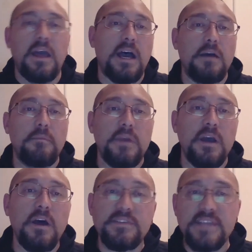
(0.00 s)

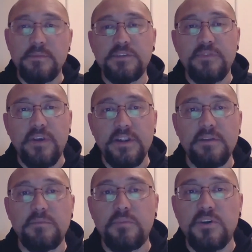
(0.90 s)
Earth's atmospheric
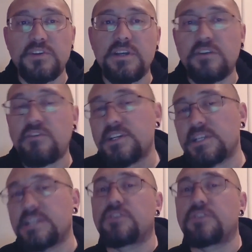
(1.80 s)
pressure gradually